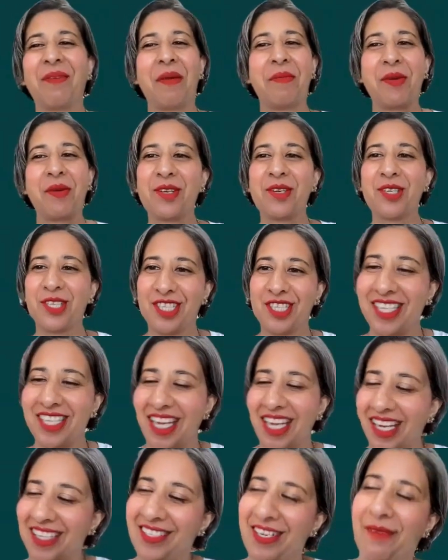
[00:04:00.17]
maybe we should just
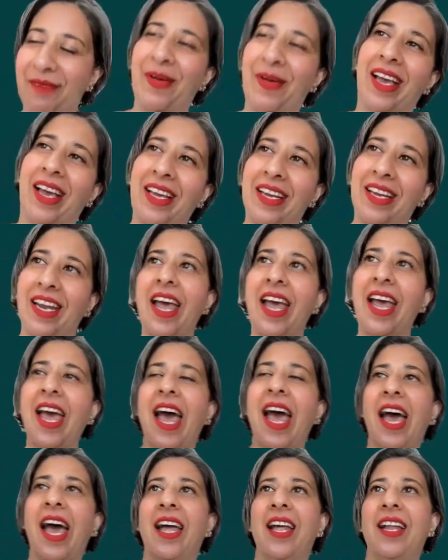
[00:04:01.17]
take a step back
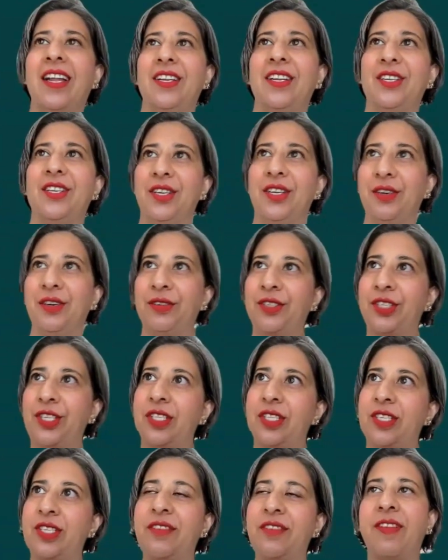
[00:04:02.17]
and
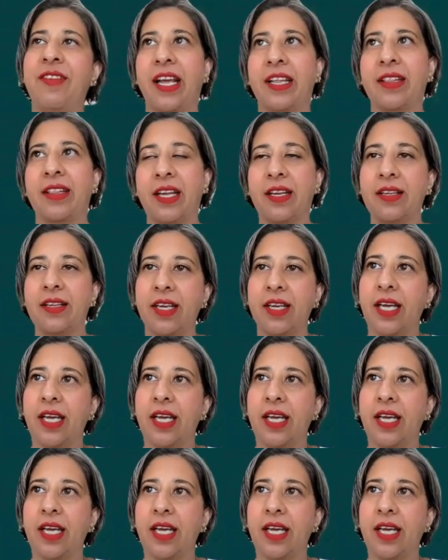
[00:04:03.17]
just reflect that